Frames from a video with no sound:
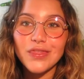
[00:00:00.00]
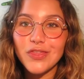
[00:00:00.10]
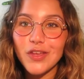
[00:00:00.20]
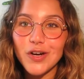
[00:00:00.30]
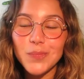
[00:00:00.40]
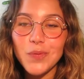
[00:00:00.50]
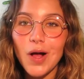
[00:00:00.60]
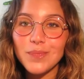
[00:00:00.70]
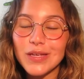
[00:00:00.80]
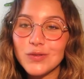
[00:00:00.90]
The third
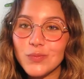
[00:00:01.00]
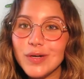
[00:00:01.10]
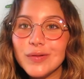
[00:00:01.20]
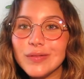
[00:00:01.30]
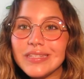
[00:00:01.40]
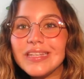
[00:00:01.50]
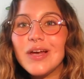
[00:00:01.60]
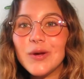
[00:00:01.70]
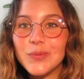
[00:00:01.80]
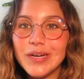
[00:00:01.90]
prompt is Roots.
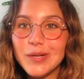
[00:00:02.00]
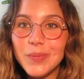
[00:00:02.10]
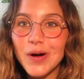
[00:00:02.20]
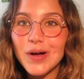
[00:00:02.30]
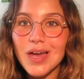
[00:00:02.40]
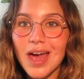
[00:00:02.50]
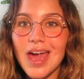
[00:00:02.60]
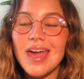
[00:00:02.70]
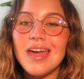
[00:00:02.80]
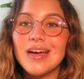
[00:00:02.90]
Read a book
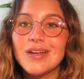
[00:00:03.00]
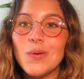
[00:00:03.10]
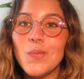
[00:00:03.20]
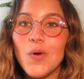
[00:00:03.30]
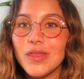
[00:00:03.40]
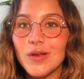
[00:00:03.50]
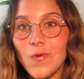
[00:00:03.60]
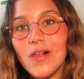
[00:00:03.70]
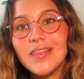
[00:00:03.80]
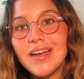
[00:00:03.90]
in more than
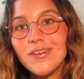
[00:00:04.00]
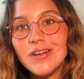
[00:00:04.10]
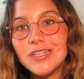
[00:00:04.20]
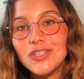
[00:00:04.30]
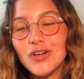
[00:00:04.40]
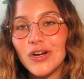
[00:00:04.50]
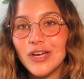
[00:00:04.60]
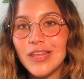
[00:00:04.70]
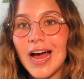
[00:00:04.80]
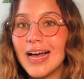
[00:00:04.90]
one language
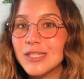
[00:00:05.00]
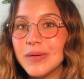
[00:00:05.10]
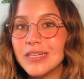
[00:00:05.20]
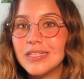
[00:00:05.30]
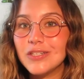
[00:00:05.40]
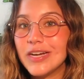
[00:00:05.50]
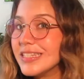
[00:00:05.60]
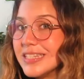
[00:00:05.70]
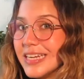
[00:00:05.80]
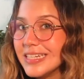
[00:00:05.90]
or that has been
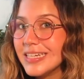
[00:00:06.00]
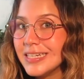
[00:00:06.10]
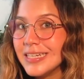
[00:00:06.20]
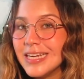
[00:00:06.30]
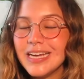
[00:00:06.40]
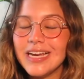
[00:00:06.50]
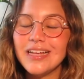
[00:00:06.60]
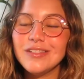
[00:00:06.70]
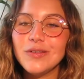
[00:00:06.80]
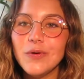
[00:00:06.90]
translated
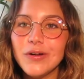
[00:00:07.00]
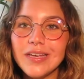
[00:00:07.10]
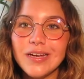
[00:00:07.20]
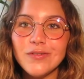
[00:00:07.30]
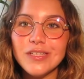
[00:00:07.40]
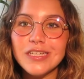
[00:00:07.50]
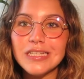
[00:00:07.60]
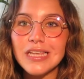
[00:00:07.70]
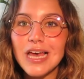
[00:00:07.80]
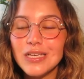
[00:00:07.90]
into more
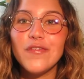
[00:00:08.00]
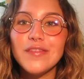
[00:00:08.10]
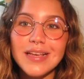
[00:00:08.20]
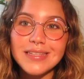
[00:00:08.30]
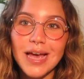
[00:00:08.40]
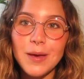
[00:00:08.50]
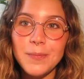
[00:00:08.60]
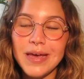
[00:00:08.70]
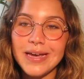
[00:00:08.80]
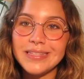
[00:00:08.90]
languages. For this, I
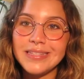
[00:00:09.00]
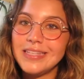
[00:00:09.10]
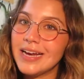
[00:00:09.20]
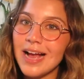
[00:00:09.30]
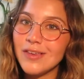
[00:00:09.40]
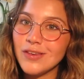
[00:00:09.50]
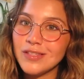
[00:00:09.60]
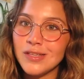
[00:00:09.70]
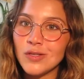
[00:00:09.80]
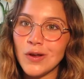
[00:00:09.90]
picked Cien,
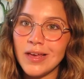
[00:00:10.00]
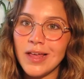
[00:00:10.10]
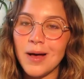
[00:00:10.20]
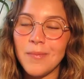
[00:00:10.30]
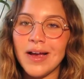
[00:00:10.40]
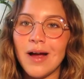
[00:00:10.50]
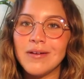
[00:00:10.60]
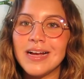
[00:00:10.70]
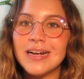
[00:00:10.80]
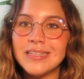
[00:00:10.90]
Años, Soledad by
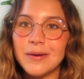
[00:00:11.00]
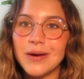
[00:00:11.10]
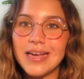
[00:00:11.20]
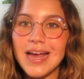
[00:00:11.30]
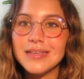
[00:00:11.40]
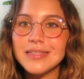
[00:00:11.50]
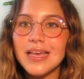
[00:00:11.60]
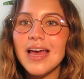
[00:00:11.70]
Gabriel García Márquez.